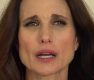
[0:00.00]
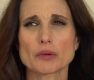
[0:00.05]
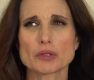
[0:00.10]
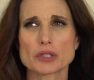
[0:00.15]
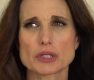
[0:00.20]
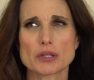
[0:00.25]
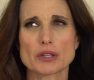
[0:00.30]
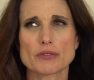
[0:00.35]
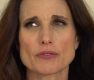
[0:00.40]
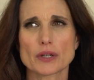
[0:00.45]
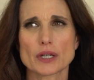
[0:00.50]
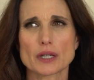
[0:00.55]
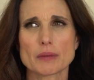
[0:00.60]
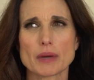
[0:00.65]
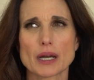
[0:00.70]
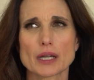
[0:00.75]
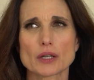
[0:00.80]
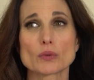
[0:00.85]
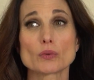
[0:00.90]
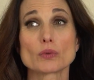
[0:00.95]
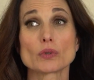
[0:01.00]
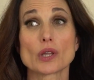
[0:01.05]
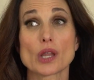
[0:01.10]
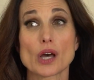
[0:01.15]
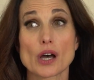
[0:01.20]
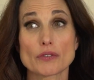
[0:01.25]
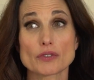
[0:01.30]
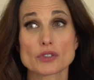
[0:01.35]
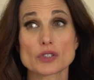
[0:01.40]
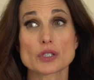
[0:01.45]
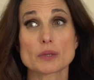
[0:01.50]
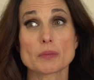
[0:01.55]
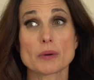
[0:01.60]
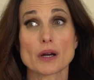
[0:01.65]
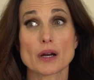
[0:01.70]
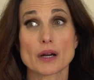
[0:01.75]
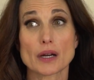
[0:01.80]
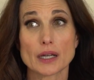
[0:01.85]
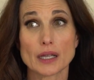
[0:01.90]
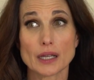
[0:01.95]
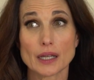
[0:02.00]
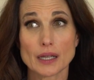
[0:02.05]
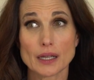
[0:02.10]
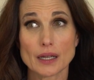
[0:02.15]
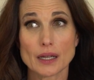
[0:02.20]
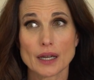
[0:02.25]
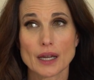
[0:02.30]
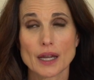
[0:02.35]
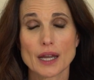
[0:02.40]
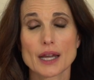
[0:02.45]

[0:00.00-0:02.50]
I was with a friend of mine who loves to party.